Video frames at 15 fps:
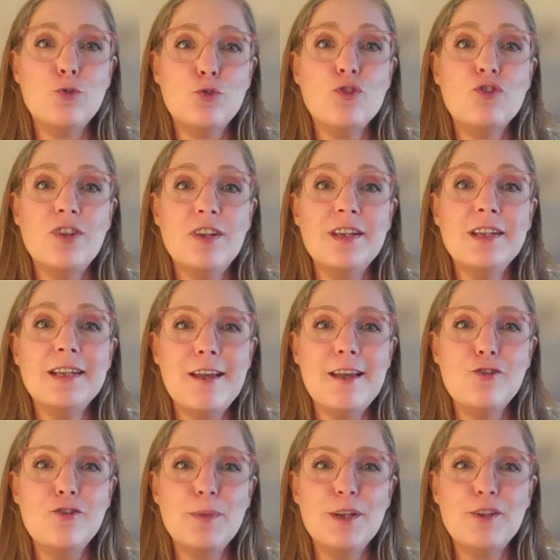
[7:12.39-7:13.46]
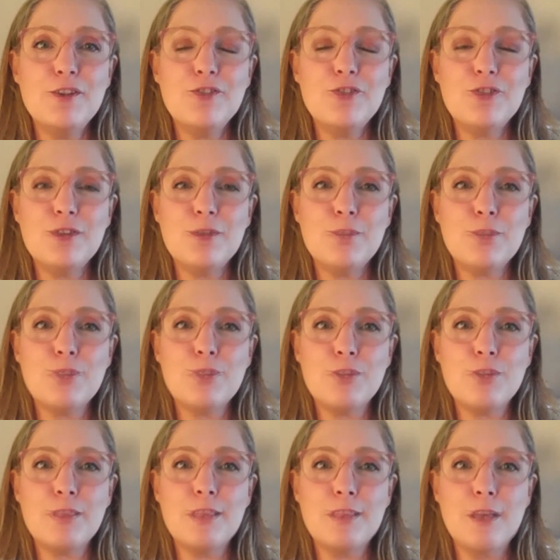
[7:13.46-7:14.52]
outreach and engagement
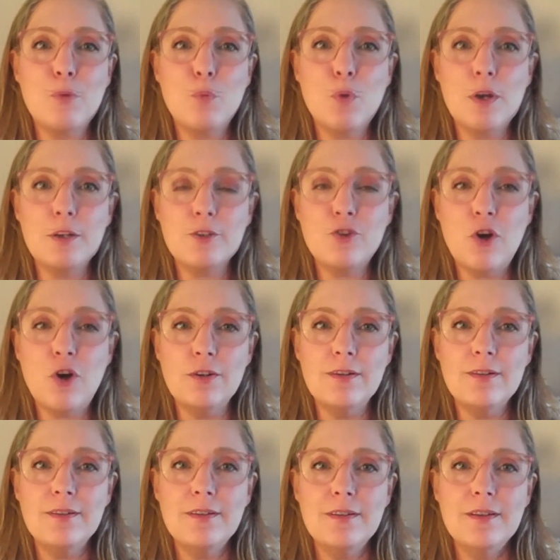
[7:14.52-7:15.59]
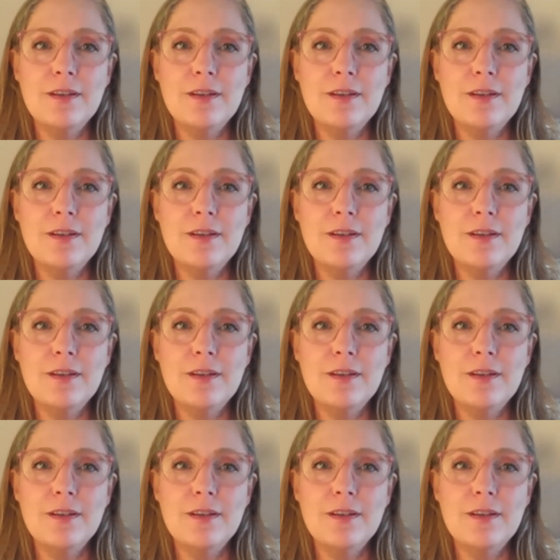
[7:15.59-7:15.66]
project that they worked on.